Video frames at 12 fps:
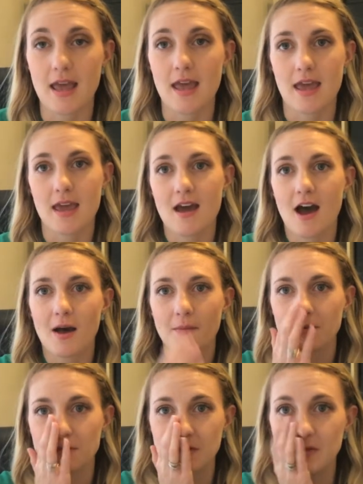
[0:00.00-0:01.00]
a
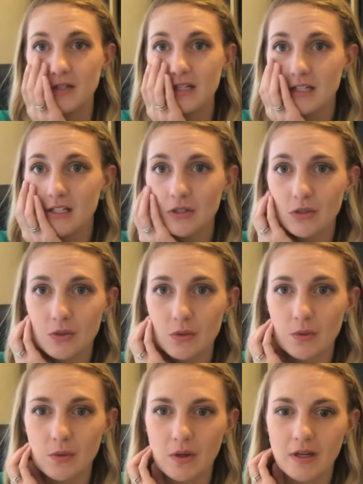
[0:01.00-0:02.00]
opportunity
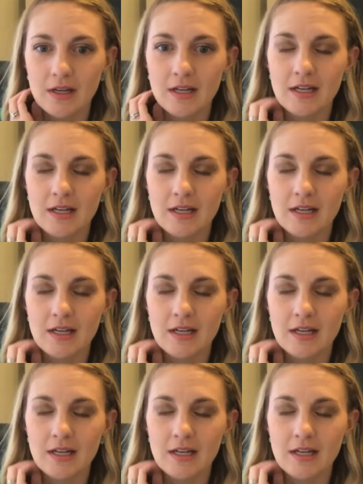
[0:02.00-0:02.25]
to